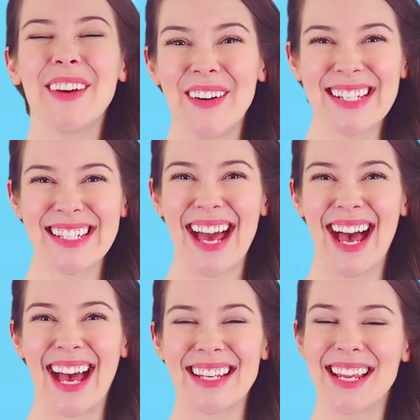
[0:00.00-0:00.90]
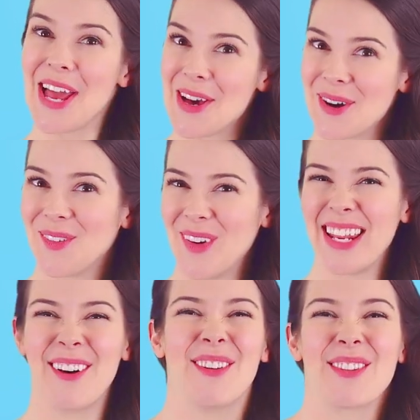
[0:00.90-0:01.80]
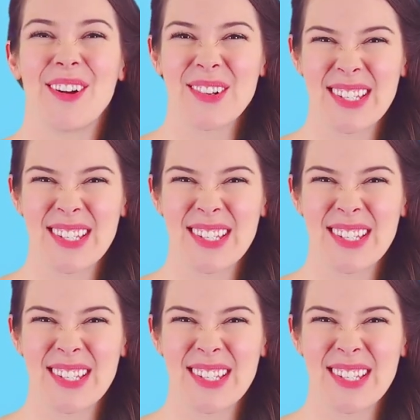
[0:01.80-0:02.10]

course not. We don't throw